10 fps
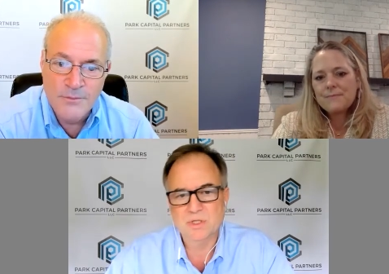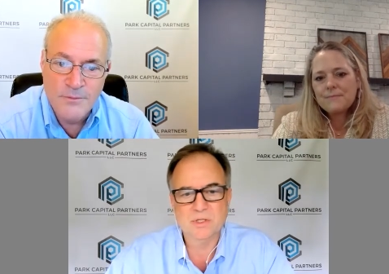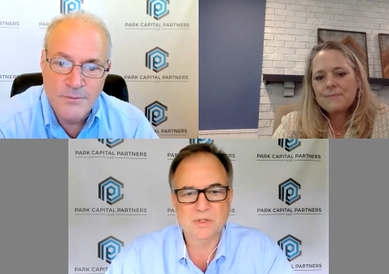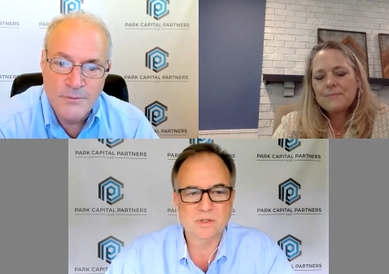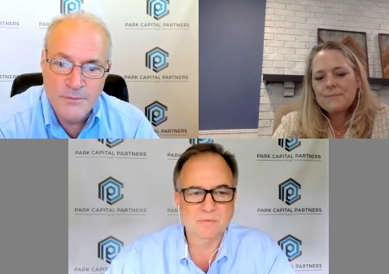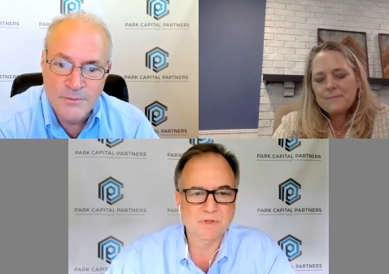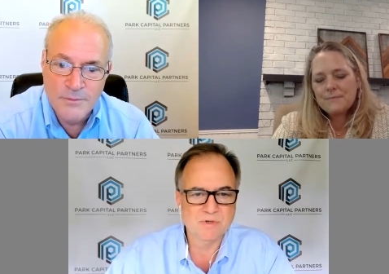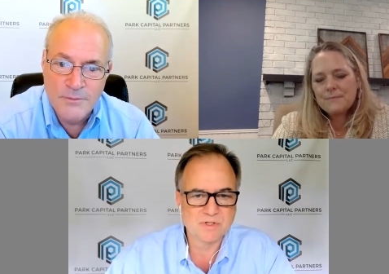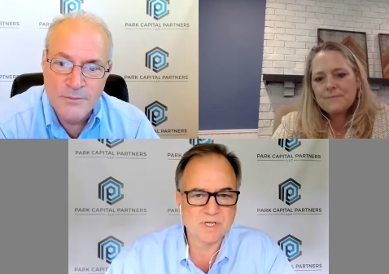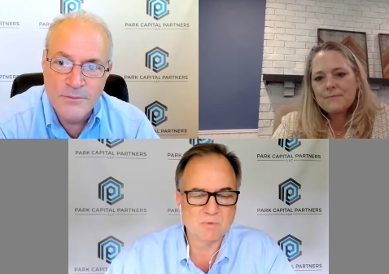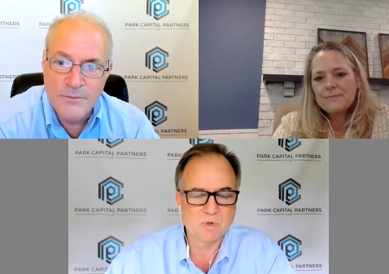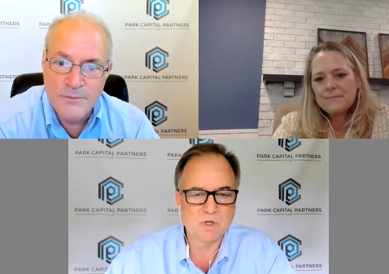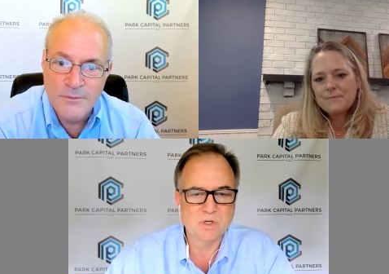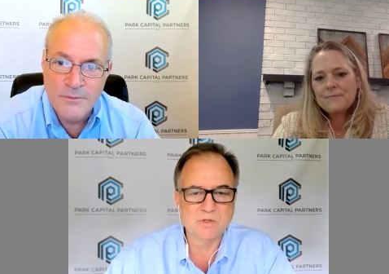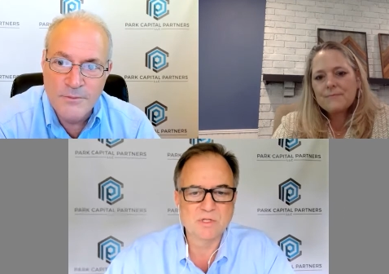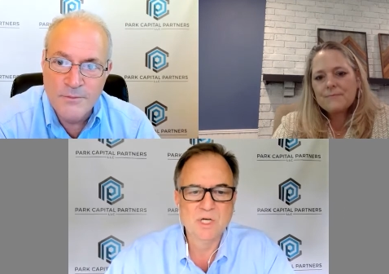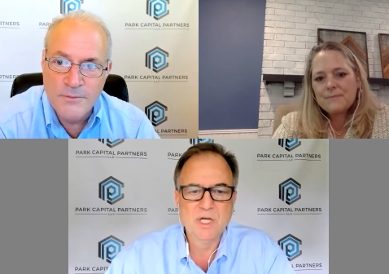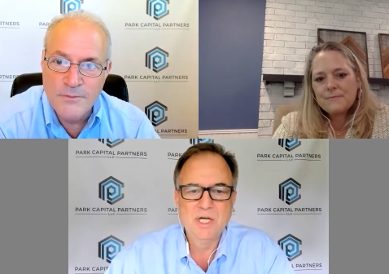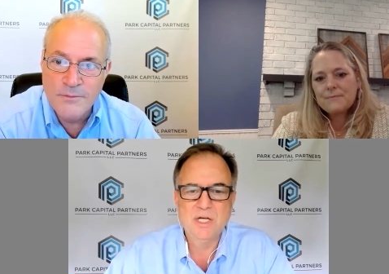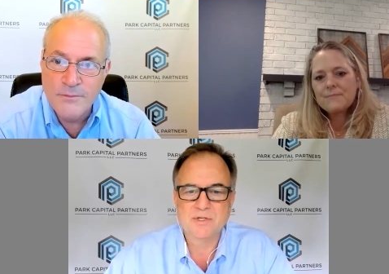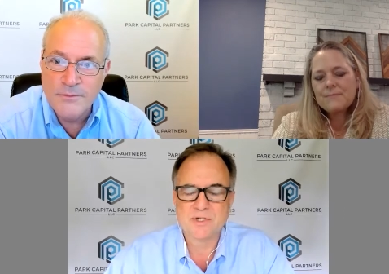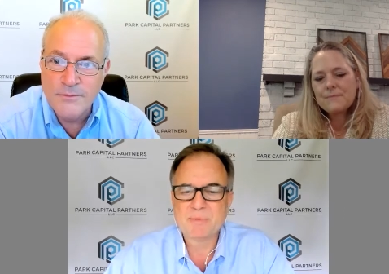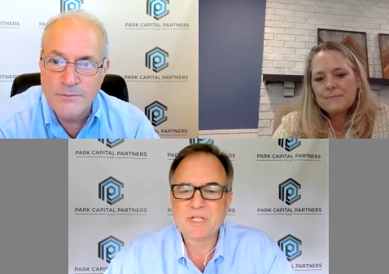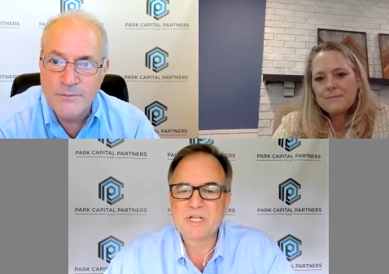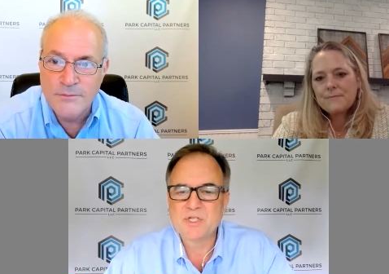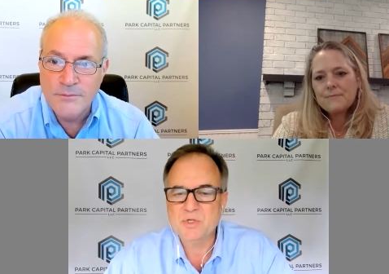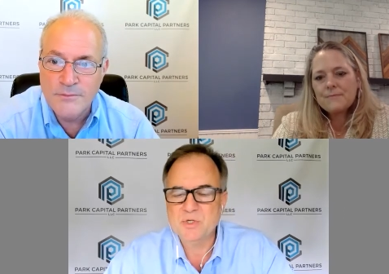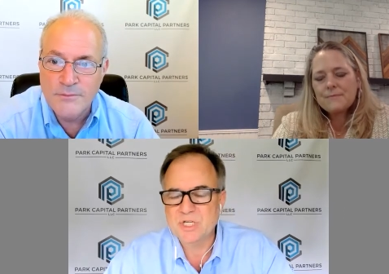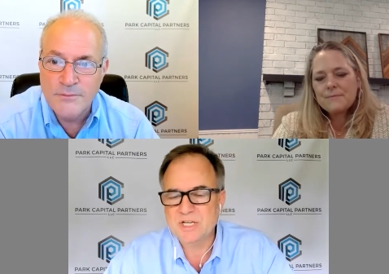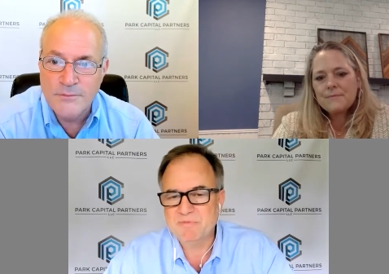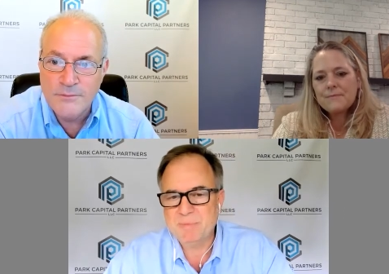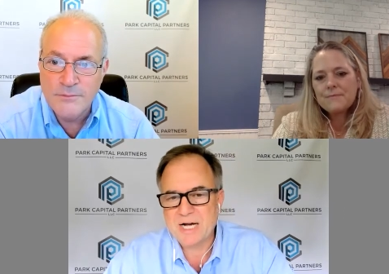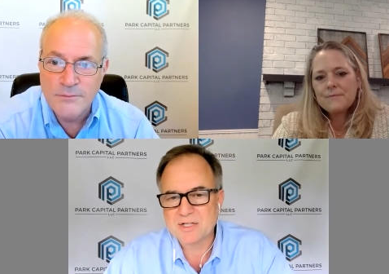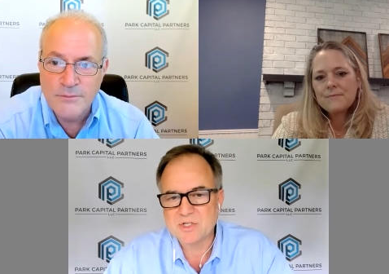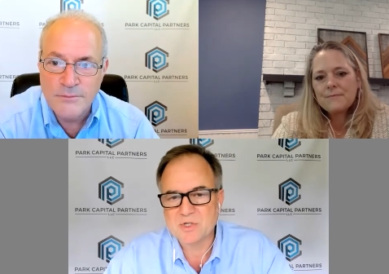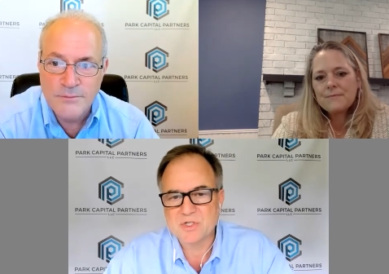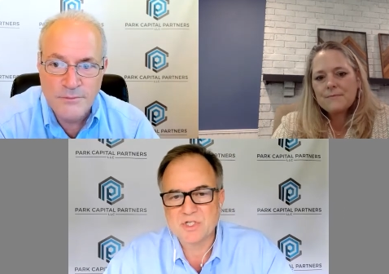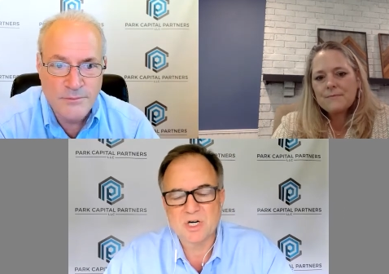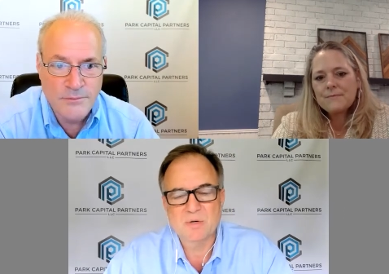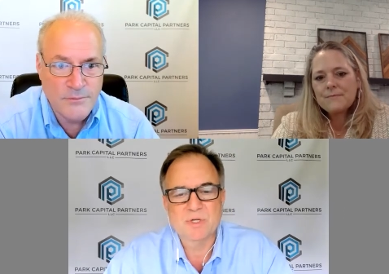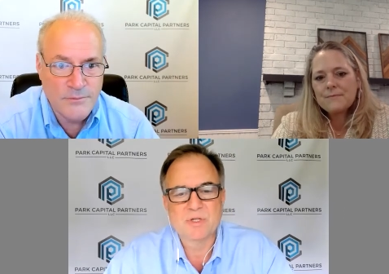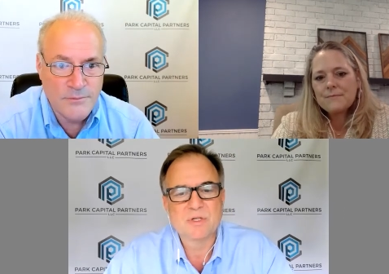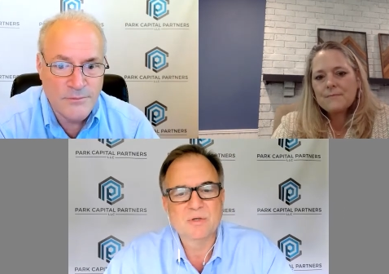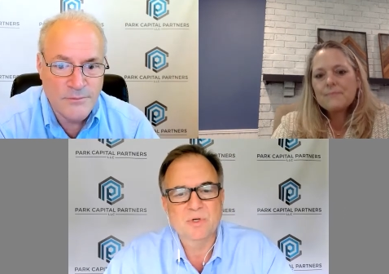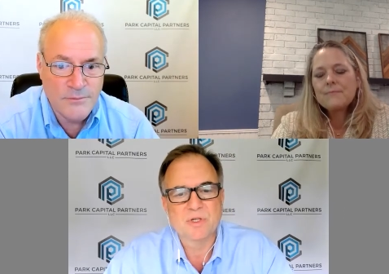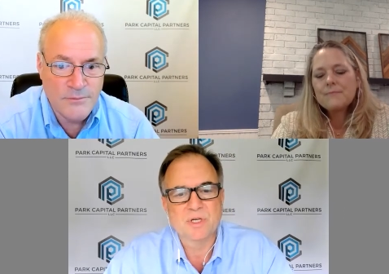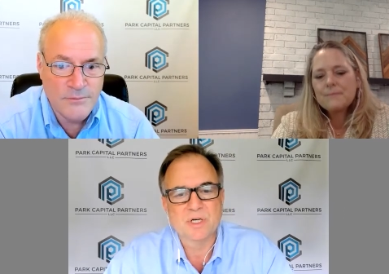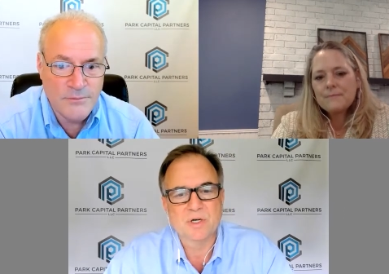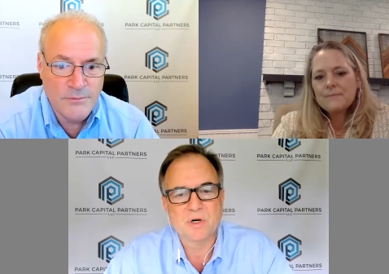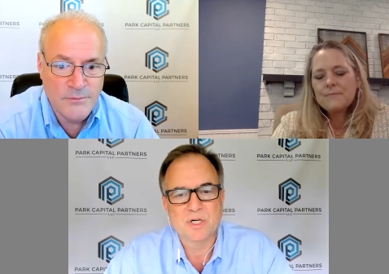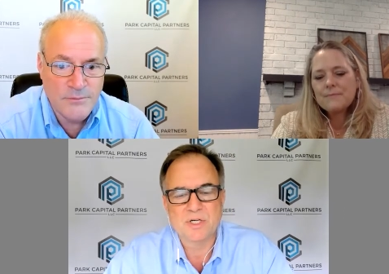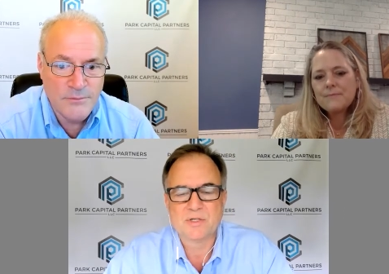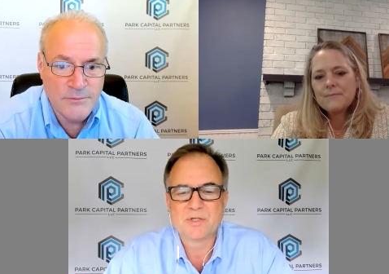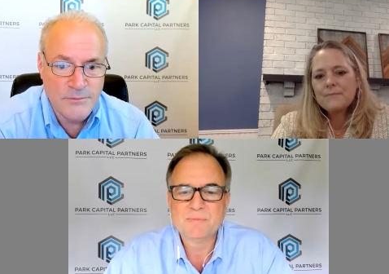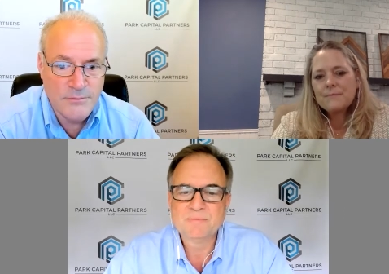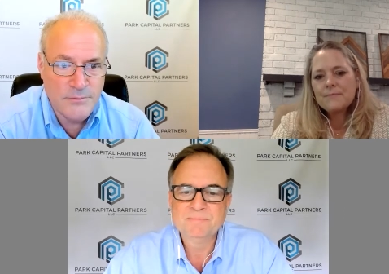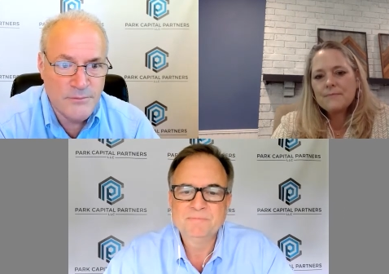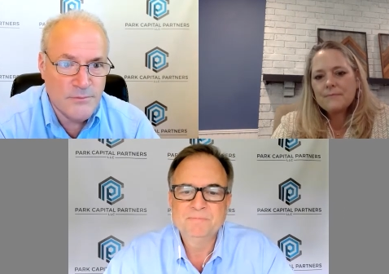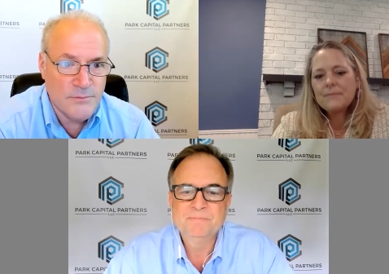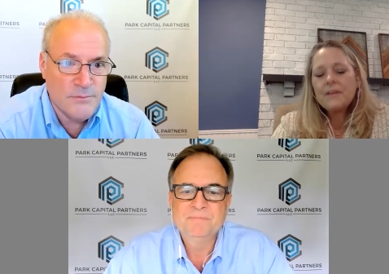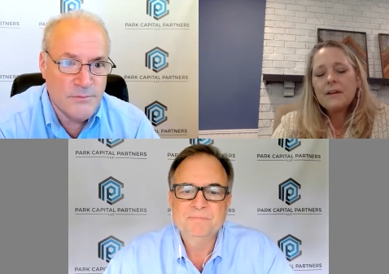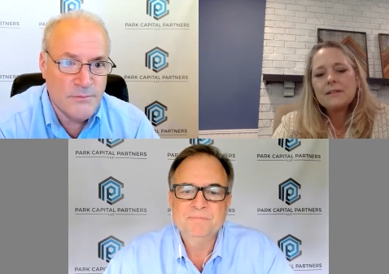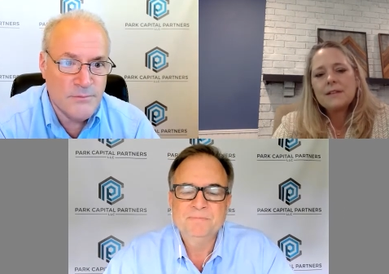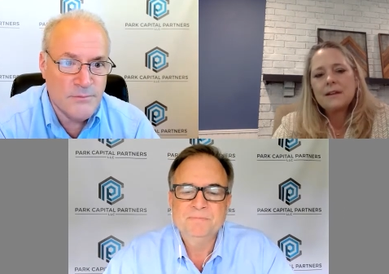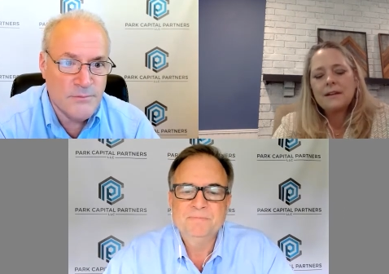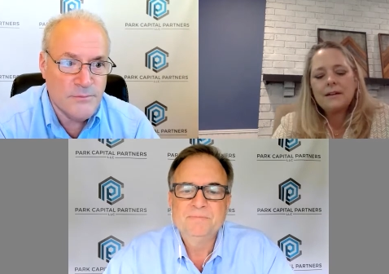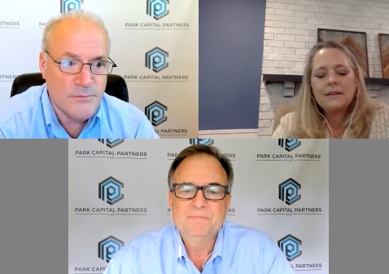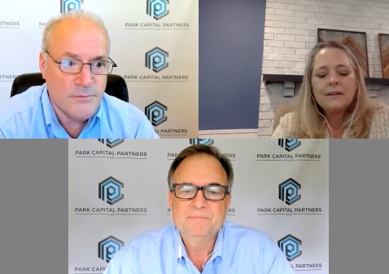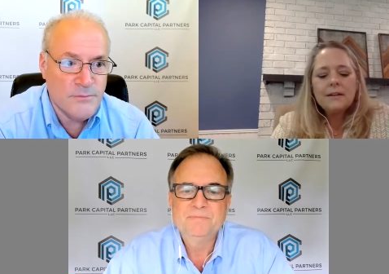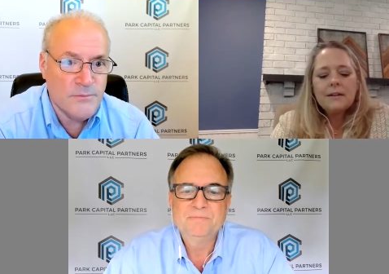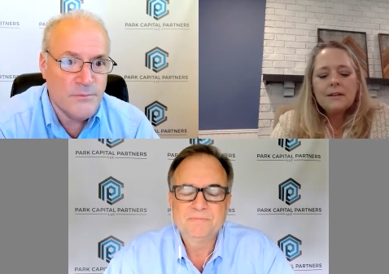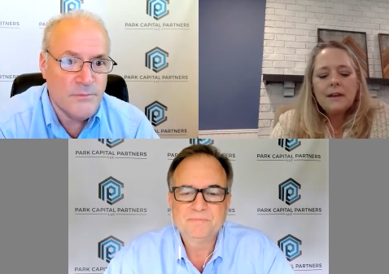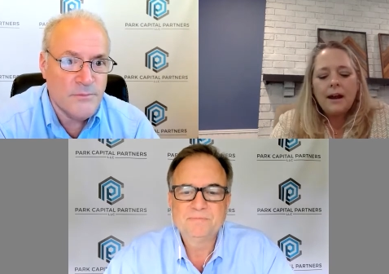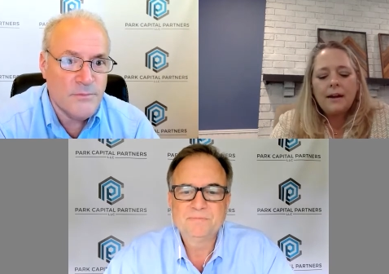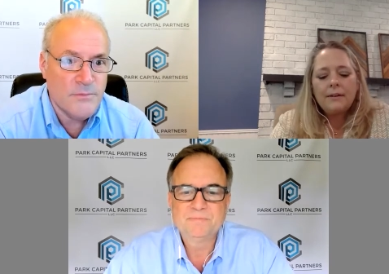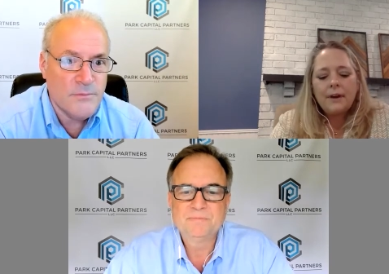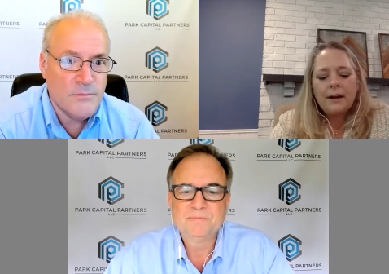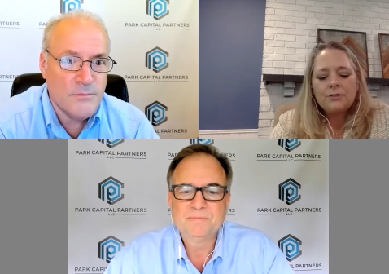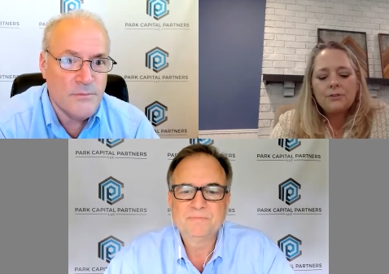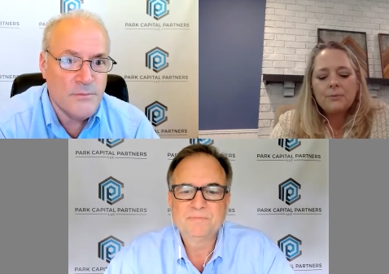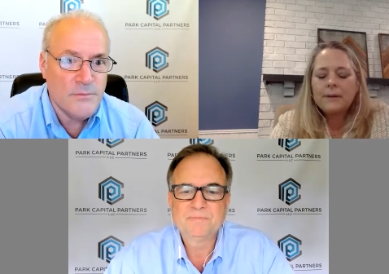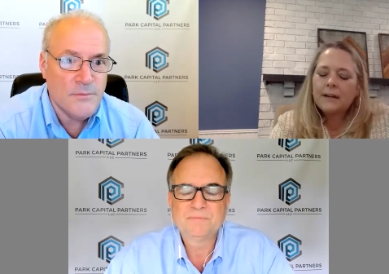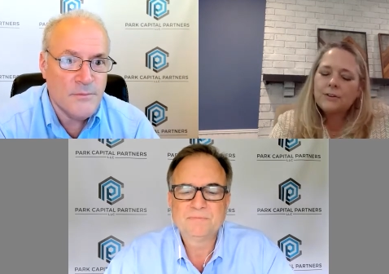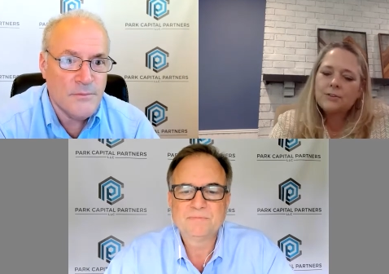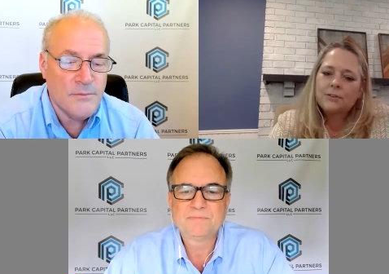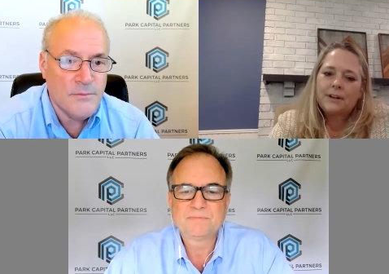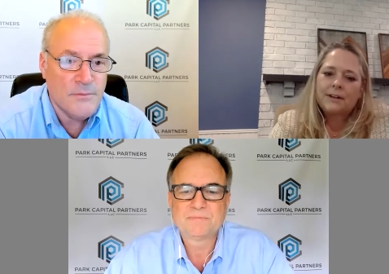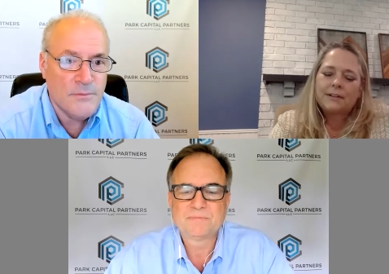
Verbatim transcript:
Speaker 1: and your your real estate world, is there something that you do to give back that you can share with with uh, our audience?
Speaker 2: Yes, I I actually right now do a lot of